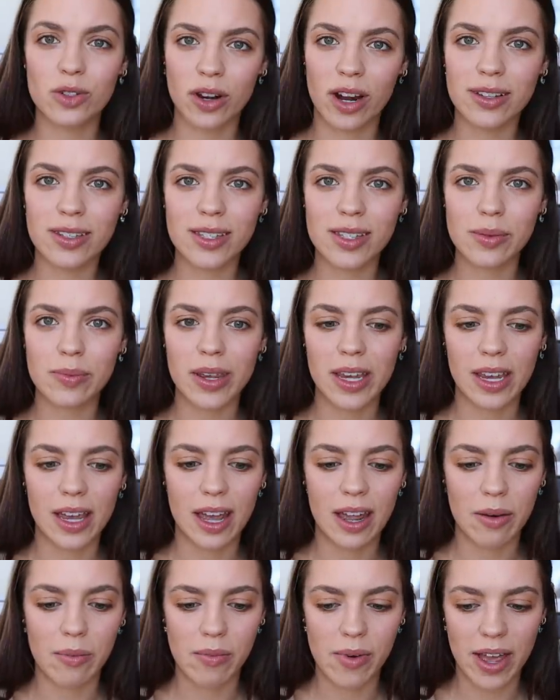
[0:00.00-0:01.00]
stresses me
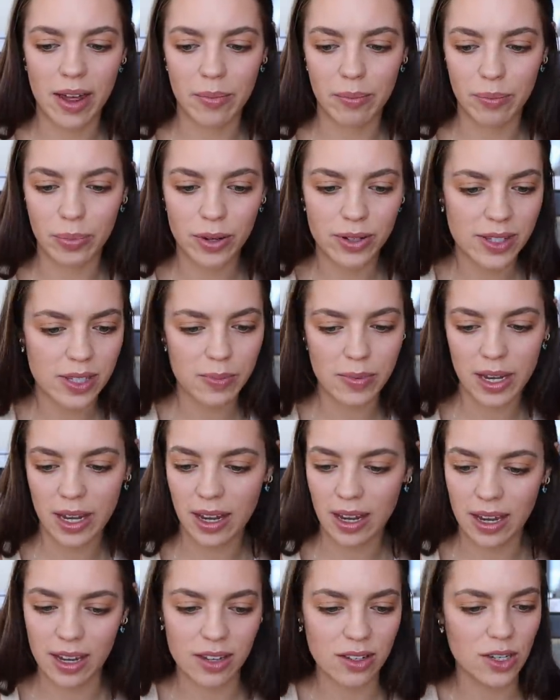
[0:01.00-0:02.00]
and, and puts
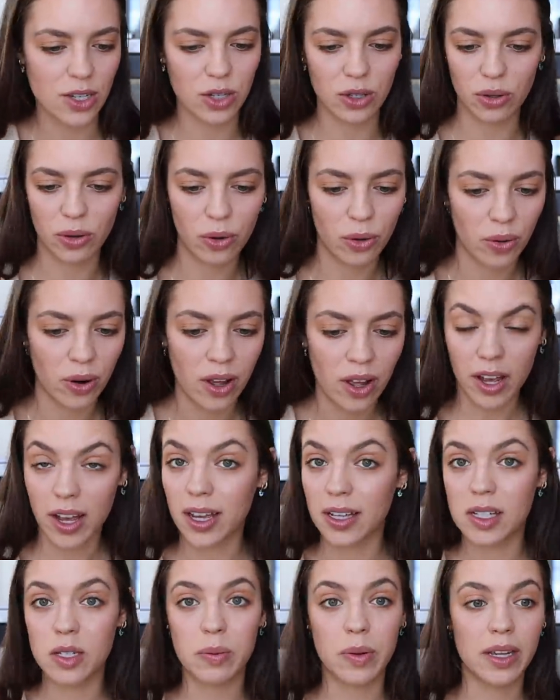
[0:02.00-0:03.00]
me into a
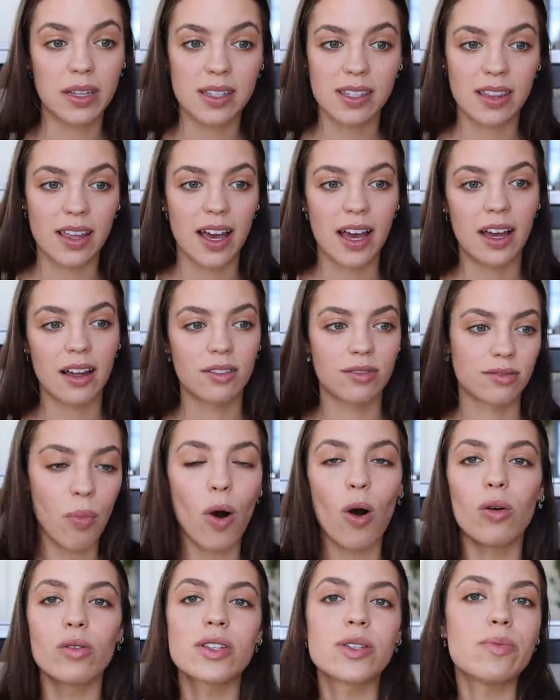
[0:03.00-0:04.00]
headspace that
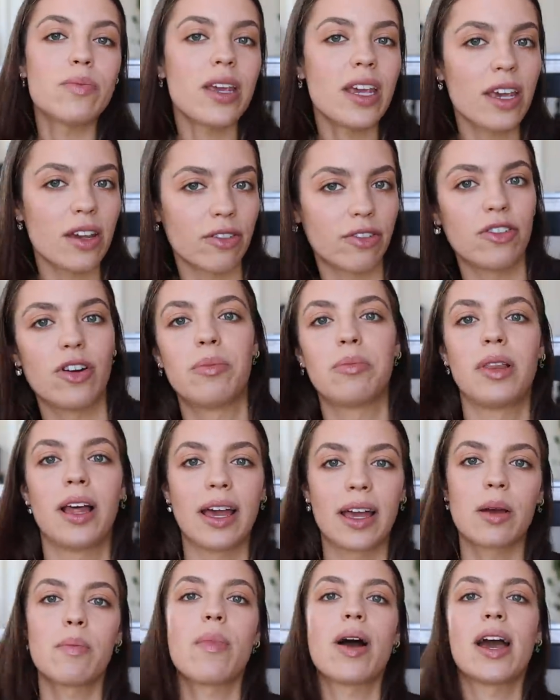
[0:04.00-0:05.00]
pulls me from
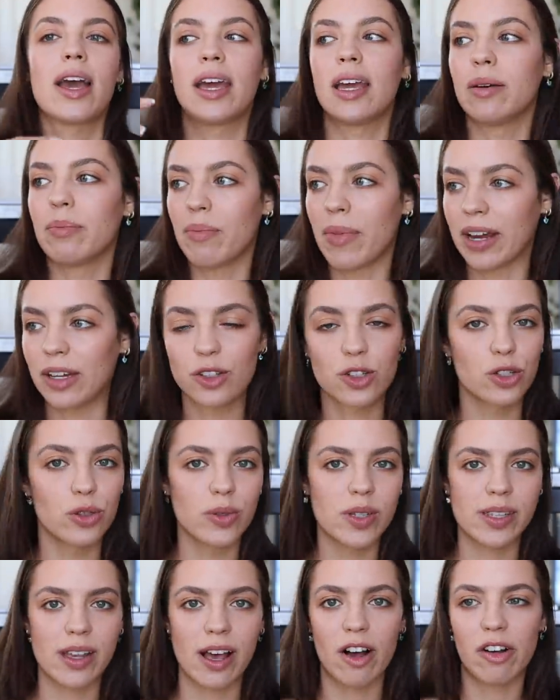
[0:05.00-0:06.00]
like my my
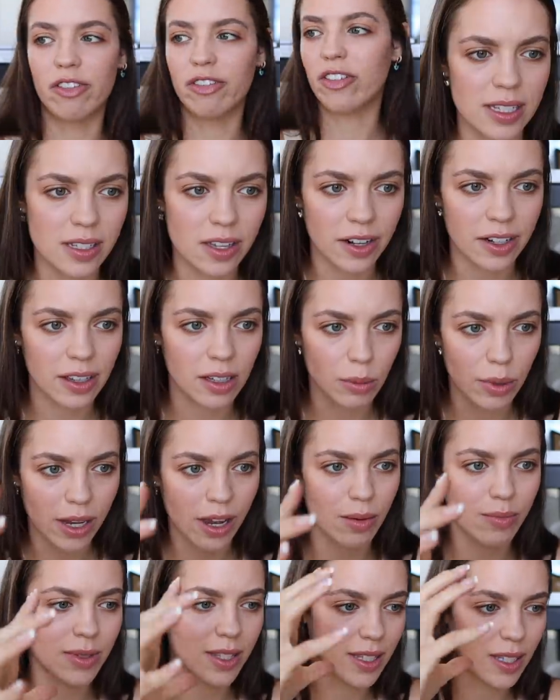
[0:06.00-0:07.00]
true self it suddenly
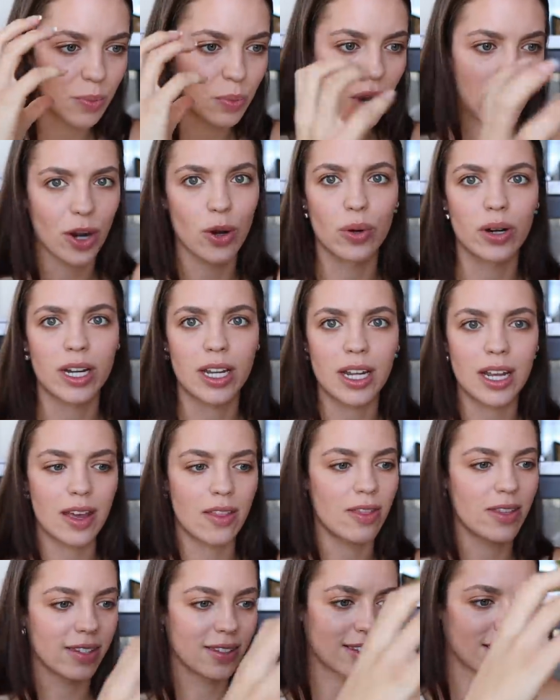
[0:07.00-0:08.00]
becomes this priority
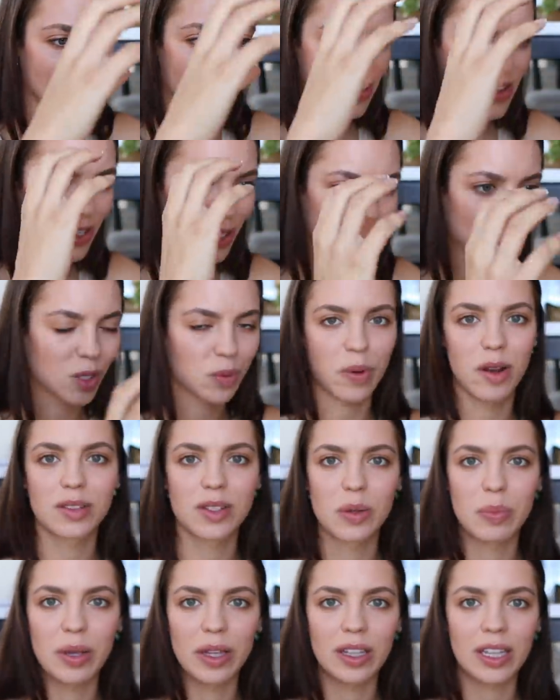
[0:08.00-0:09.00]
and this and this
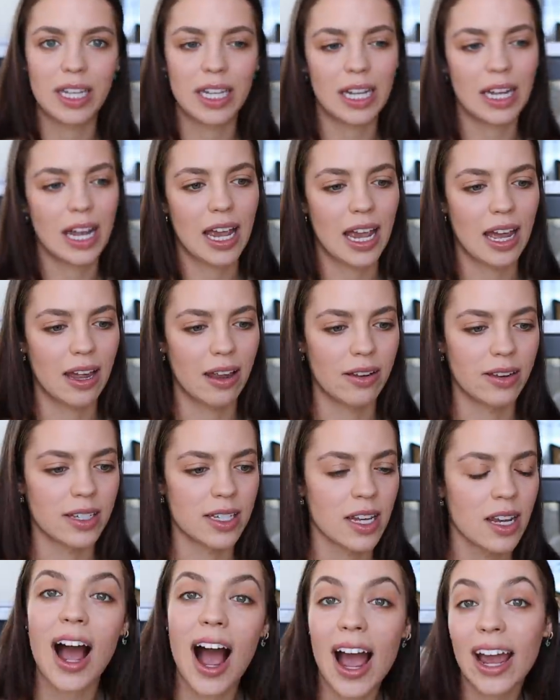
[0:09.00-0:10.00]
responsibility
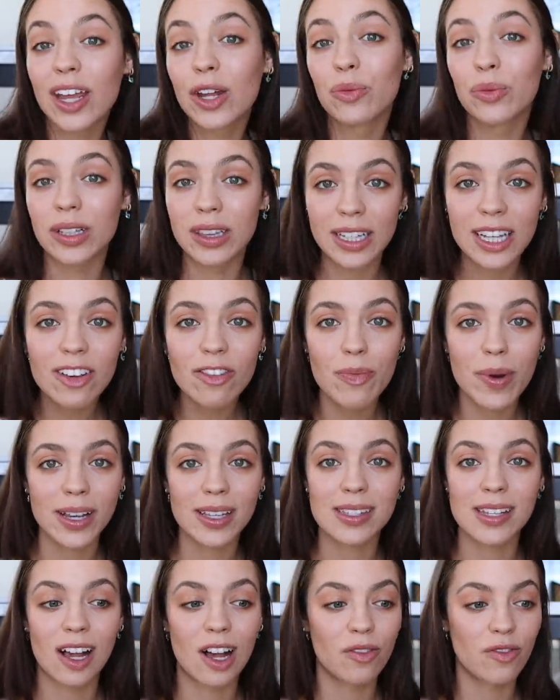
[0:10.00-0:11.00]
and I can relieve
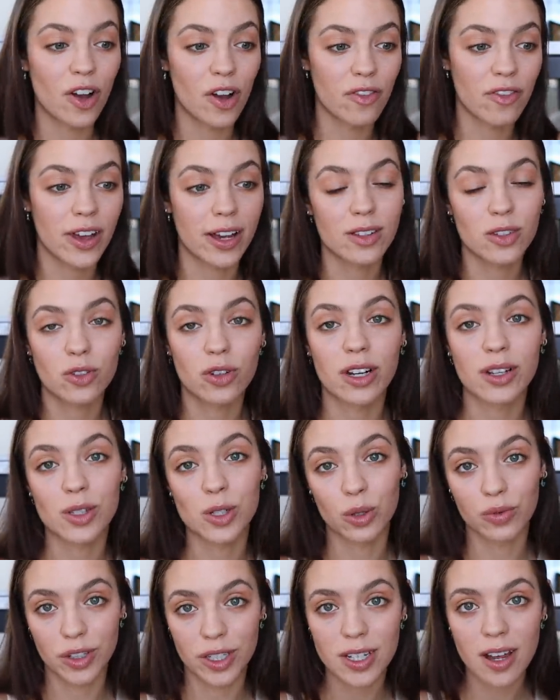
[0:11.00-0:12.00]
myself of that
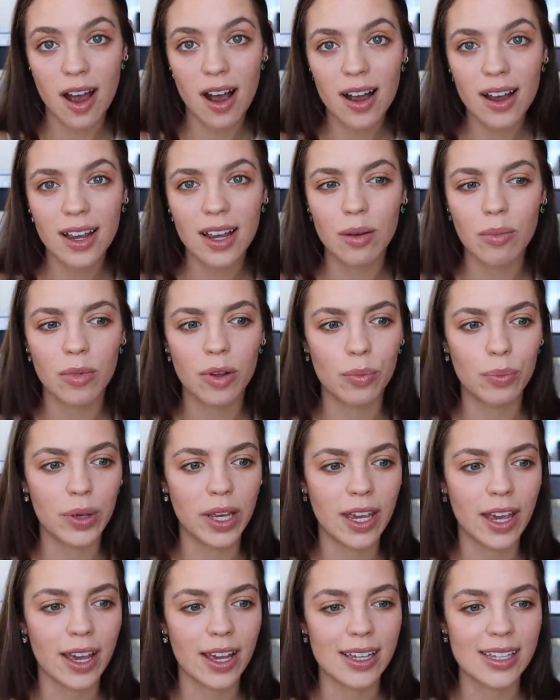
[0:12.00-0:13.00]
stress over time
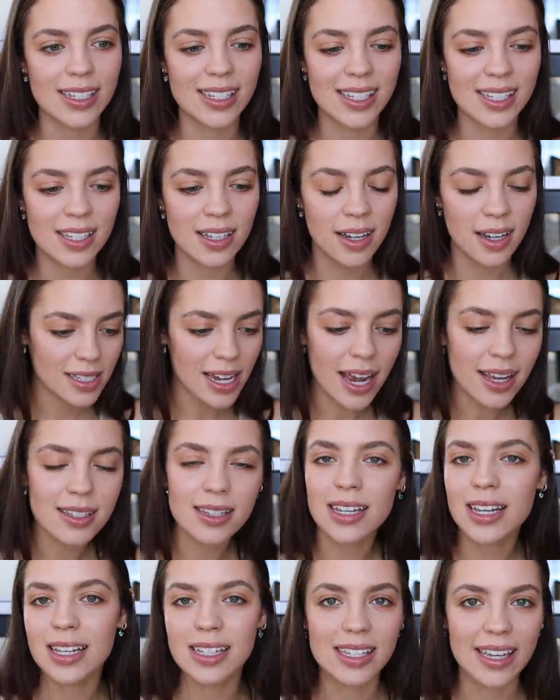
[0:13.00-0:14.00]
because
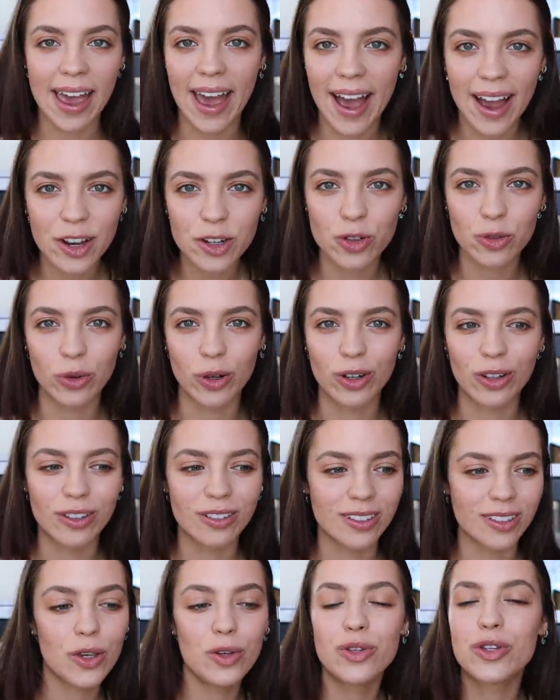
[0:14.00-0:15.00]
texting is
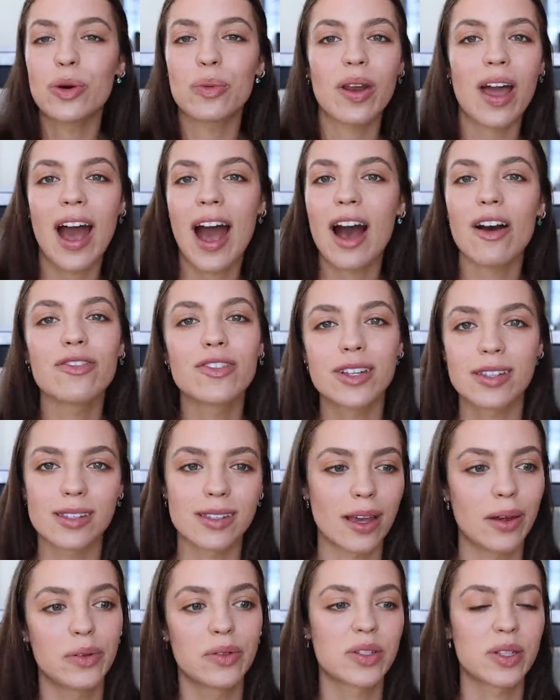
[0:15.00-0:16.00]
casual you don't have to
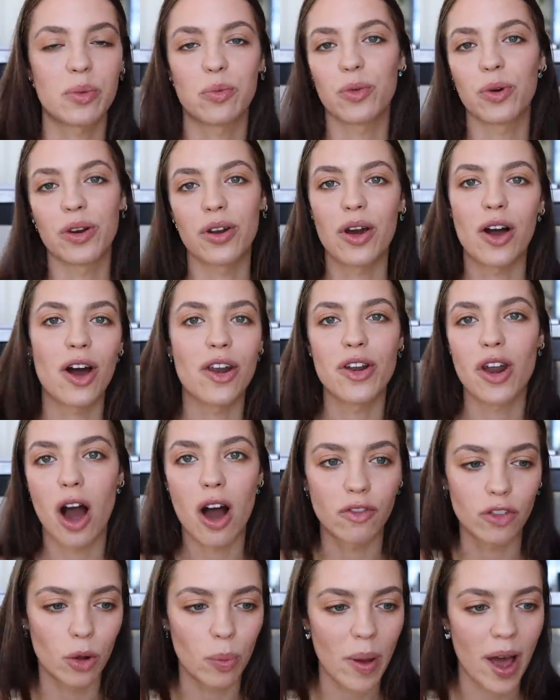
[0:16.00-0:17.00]
send someone a
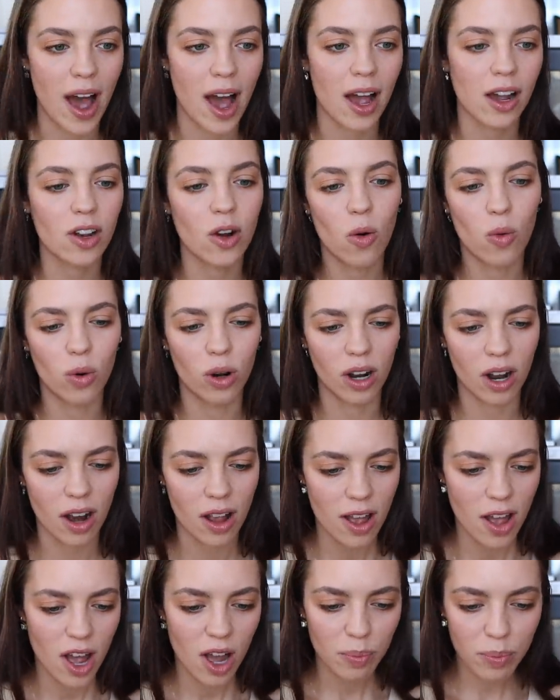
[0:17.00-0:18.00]
novel back or